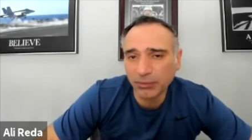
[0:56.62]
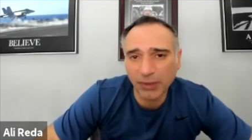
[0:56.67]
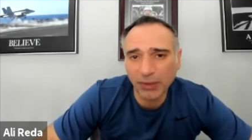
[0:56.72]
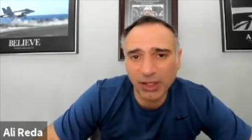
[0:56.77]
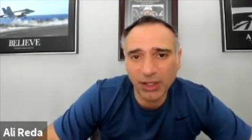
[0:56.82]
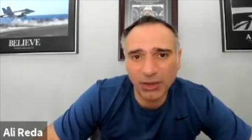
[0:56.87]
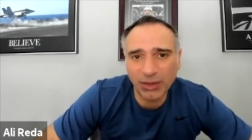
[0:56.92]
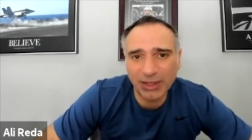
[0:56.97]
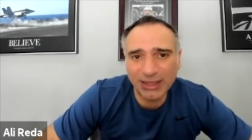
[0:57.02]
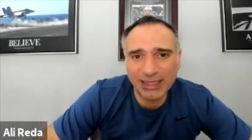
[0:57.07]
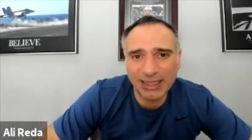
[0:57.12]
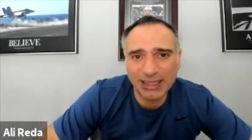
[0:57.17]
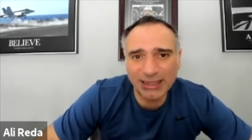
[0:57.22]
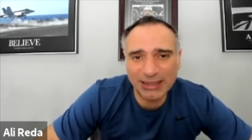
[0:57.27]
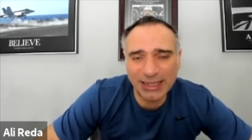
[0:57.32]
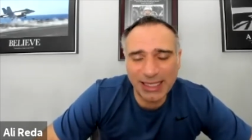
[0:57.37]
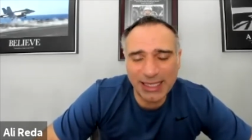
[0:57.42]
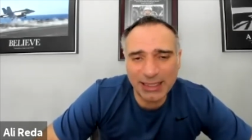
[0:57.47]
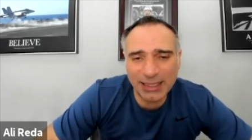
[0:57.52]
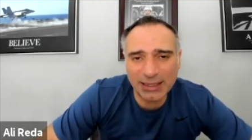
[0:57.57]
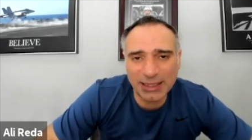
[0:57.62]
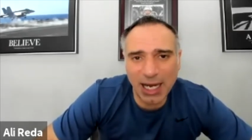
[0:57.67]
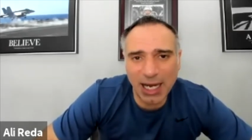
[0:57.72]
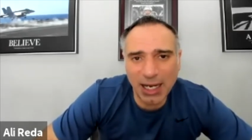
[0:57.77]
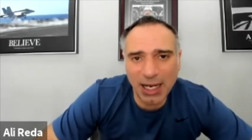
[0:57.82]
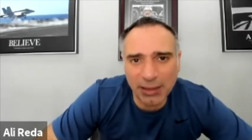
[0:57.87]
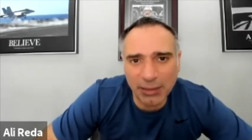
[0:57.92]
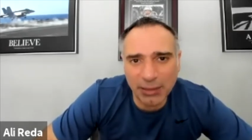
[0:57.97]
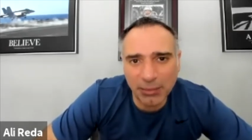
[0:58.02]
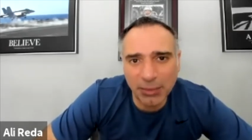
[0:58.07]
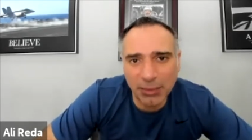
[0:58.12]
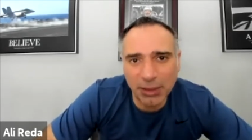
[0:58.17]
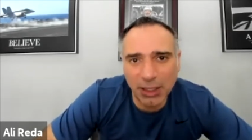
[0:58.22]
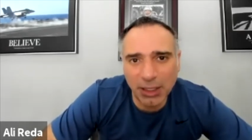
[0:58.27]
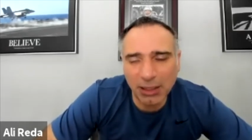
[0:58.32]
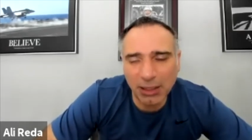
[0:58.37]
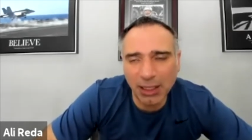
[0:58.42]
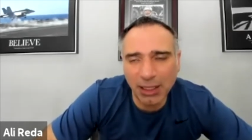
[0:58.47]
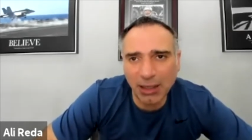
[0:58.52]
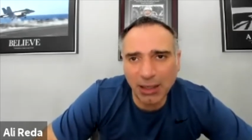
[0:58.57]
you know, it, it takes time.
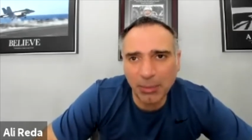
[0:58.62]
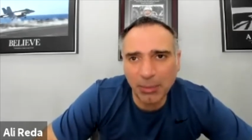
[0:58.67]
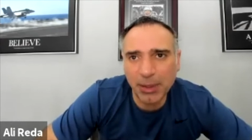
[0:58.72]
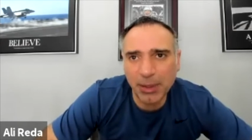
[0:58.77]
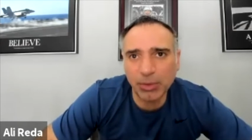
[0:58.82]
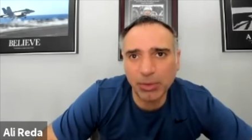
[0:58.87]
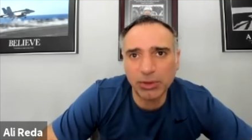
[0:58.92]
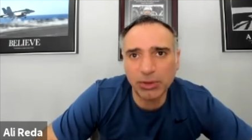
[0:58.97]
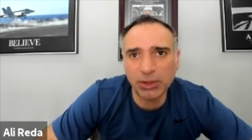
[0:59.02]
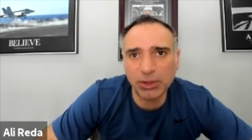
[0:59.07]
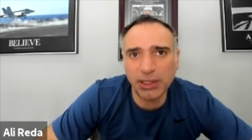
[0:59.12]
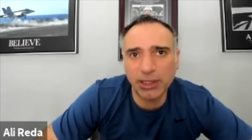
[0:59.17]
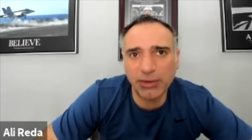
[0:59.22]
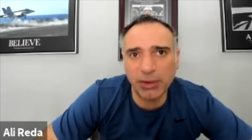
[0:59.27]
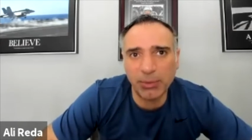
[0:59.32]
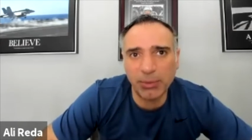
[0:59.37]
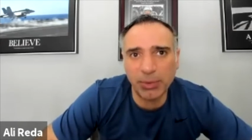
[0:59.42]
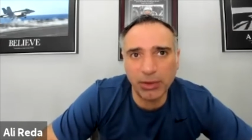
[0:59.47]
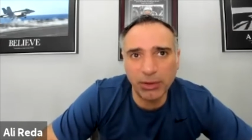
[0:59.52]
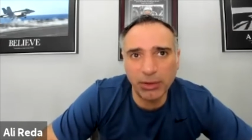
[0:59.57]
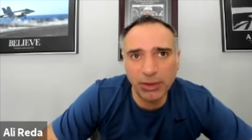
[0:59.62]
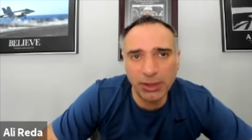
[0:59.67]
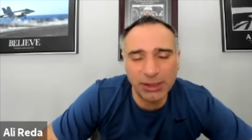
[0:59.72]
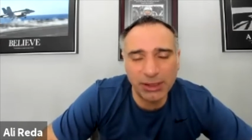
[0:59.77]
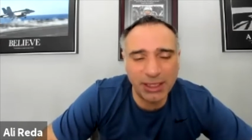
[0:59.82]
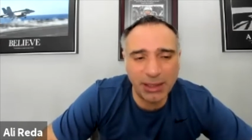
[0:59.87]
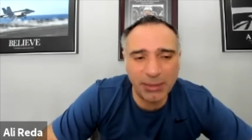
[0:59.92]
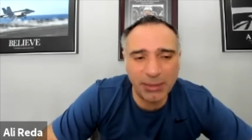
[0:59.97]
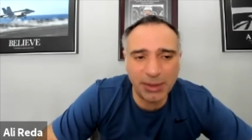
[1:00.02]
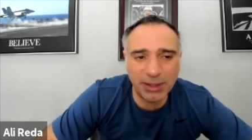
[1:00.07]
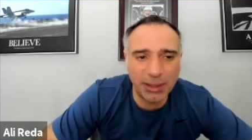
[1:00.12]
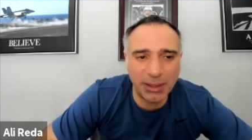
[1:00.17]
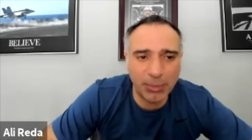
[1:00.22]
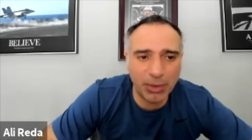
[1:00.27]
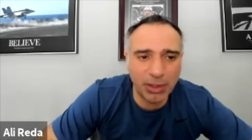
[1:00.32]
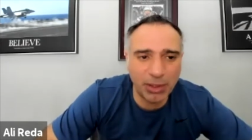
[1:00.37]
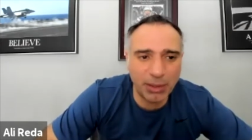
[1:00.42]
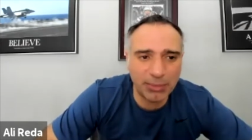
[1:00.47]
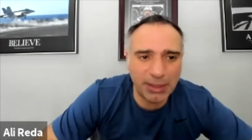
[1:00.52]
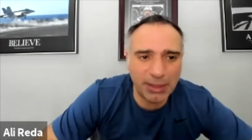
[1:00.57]
A lot of people just give up early, Damian. They
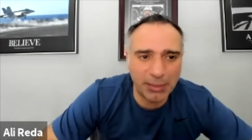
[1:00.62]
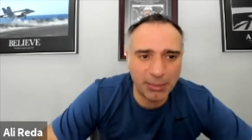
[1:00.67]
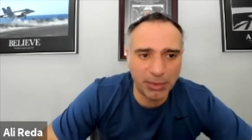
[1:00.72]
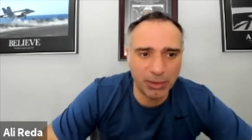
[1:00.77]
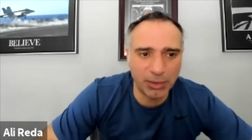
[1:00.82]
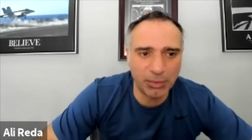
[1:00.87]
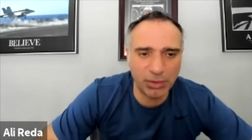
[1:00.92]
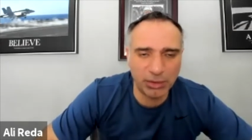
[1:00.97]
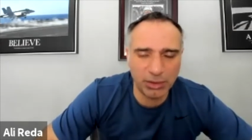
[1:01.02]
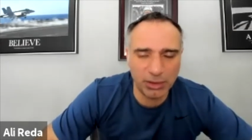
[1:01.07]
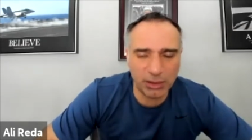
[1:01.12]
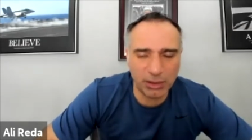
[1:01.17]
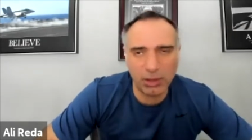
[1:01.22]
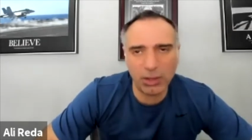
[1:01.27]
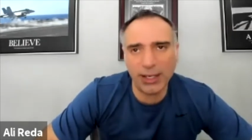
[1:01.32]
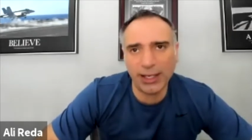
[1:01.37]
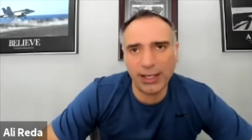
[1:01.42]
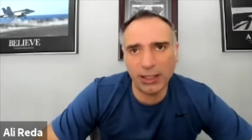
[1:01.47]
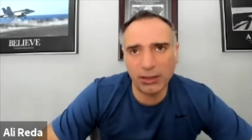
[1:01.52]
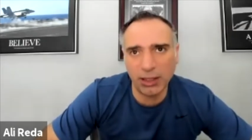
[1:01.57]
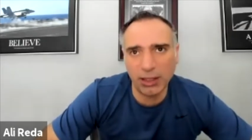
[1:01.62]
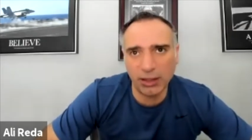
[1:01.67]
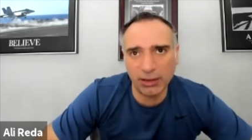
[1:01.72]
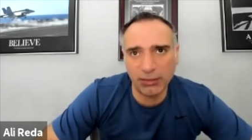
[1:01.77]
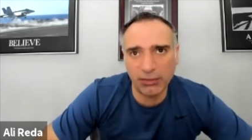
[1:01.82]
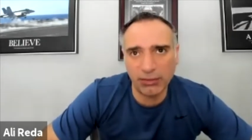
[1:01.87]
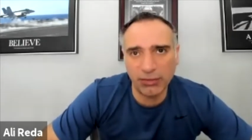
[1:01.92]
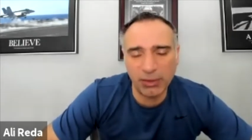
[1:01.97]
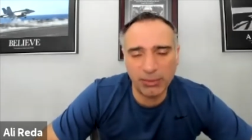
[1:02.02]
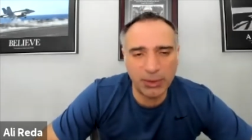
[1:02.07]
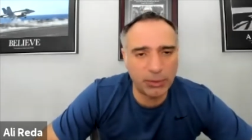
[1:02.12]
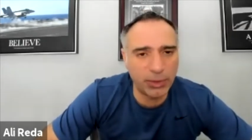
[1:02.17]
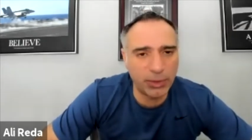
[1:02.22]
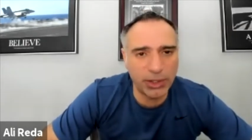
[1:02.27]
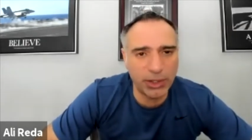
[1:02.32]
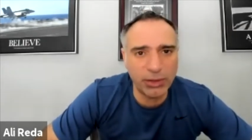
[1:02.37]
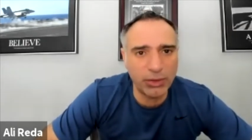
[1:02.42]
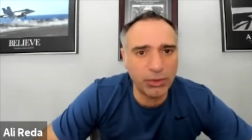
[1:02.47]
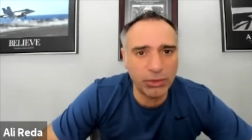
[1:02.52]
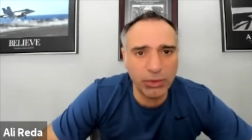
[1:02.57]
put up that billboard like, oh, I got nothing from it. Well,
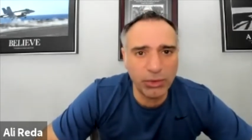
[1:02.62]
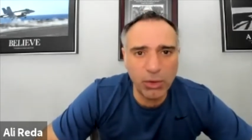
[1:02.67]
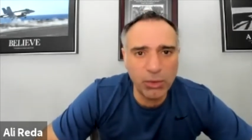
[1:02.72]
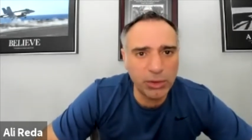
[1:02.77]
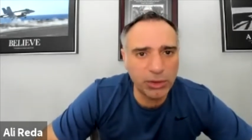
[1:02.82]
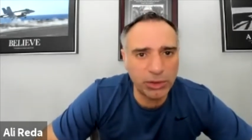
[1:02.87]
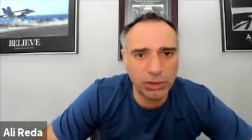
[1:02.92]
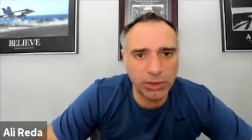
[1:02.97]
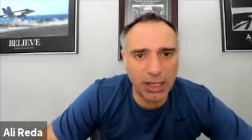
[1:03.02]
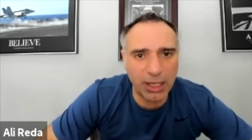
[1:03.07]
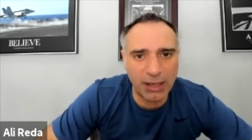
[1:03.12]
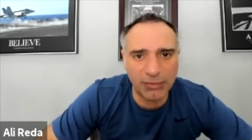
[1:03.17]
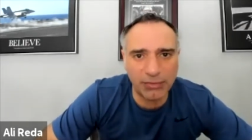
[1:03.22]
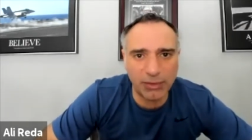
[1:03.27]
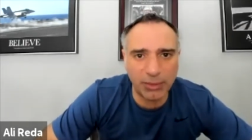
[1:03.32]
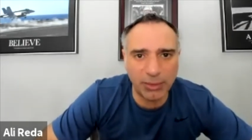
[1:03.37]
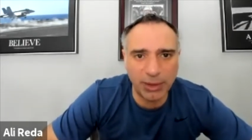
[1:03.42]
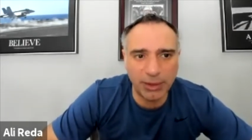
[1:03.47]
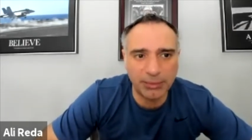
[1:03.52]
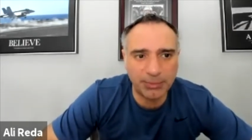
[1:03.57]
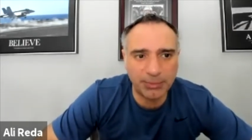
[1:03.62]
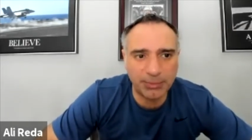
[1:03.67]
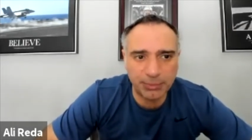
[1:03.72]
you don't know what you got from it,